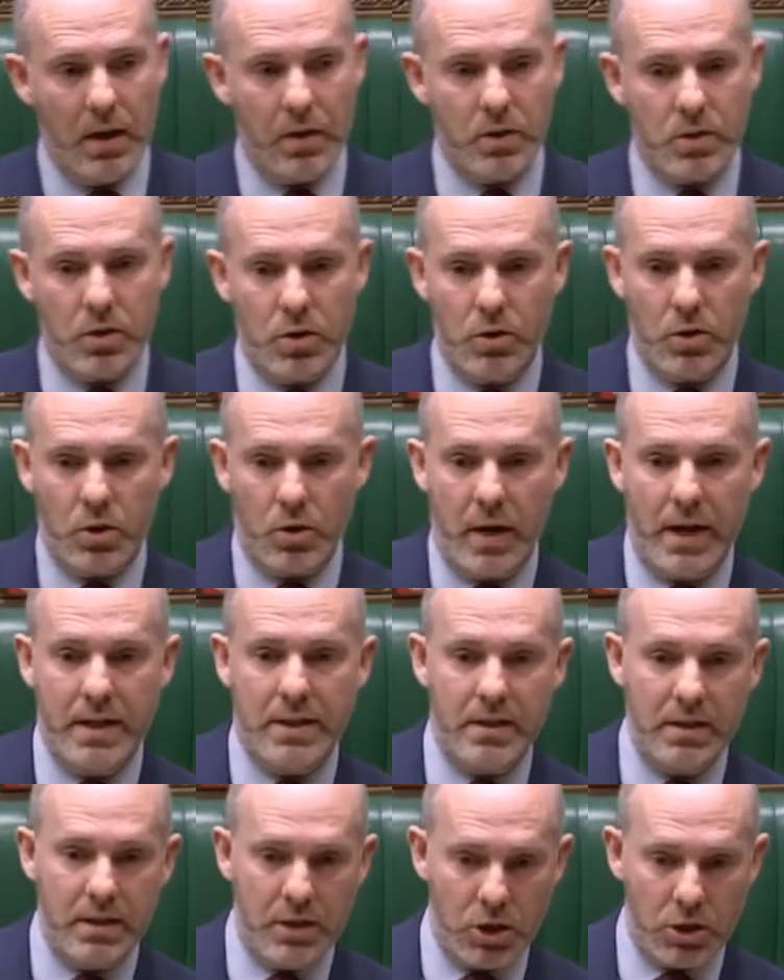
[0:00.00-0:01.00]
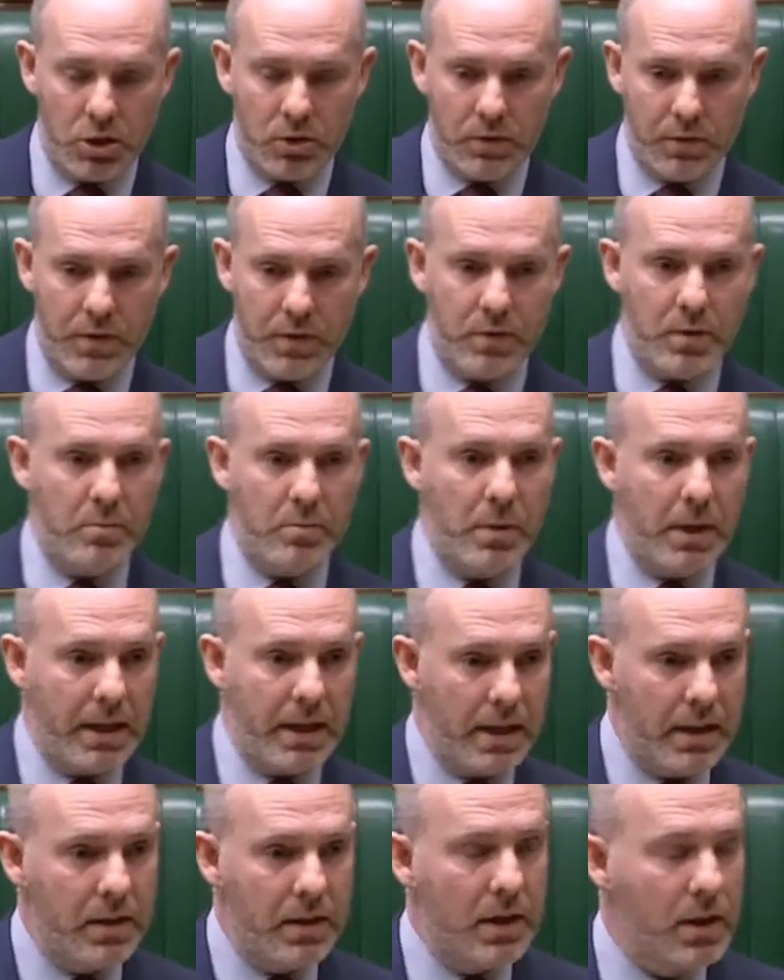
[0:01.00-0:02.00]
to create an additional 50
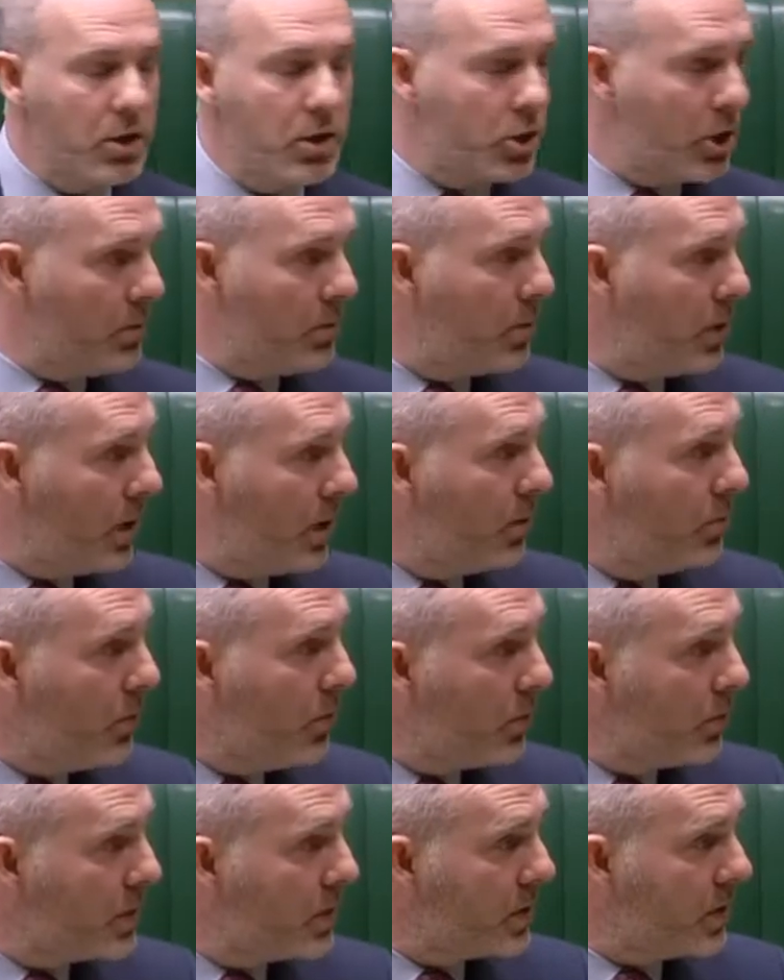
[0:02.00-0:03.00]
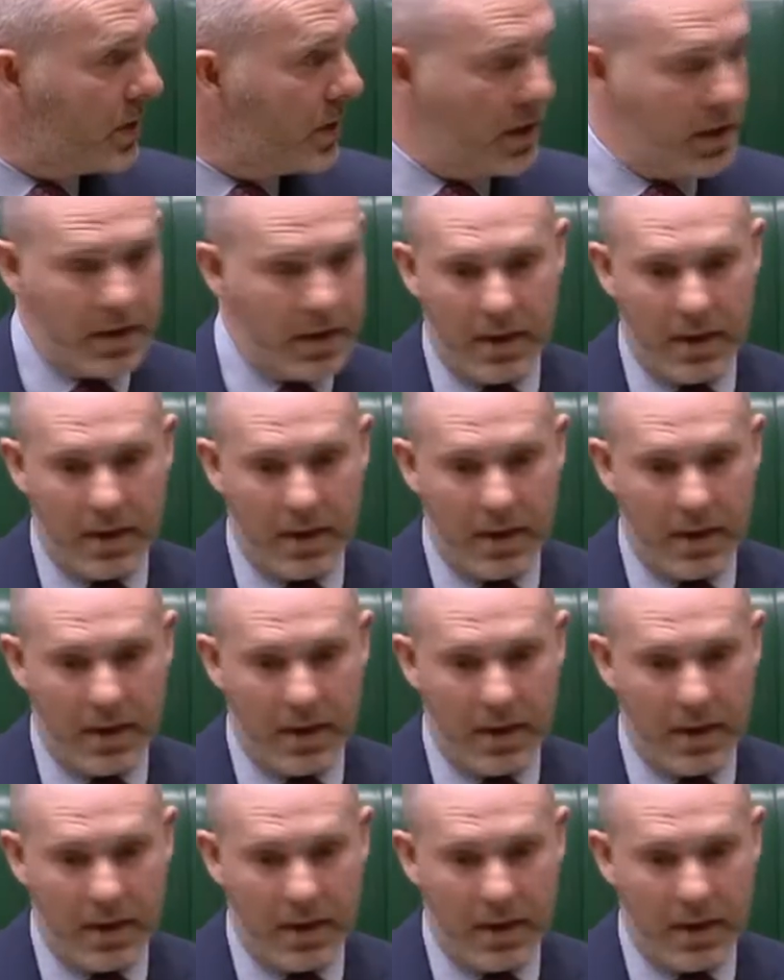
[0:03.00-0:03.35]
million GP appointments a year,